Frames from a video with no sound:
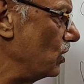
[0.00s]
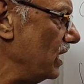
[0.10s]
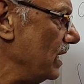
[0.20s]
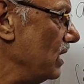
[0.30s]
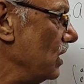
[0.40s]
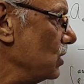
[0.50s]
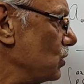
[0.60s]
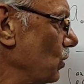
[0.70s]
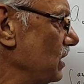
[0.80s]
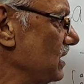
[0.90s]
got n.
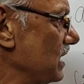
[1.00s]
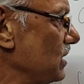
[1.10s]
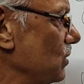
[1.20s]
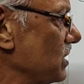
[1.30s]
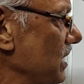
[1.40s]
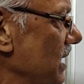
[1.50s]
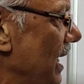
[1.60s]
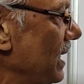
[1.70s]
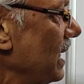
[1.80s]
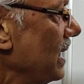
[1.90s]
So this is, you see
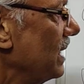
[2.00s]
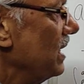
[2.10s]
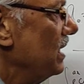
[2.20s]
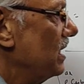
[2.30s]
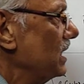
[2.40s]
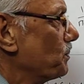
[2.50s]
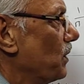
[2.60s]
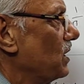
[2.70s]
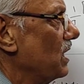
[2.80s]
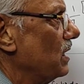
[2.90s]
that in this
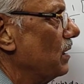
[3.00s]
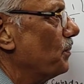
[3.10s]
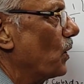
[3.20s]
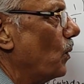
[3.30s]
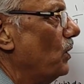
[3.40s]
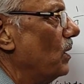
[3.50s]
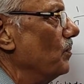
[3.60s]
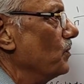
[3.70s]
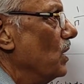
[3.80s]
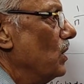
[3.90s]
particular
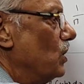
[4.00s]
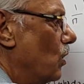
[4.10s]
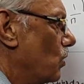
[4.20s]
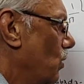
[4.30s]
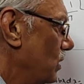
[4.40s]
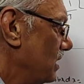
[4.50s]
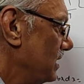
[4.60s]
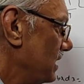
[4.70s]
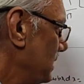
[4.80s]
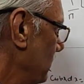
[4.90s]
problem you have got,
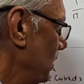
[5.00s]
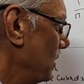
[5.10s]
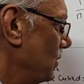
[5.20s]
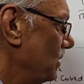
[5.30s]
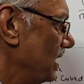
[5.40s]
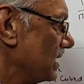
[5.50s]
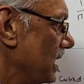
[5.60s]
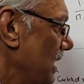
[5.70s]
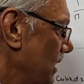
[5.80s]
this is similar to this.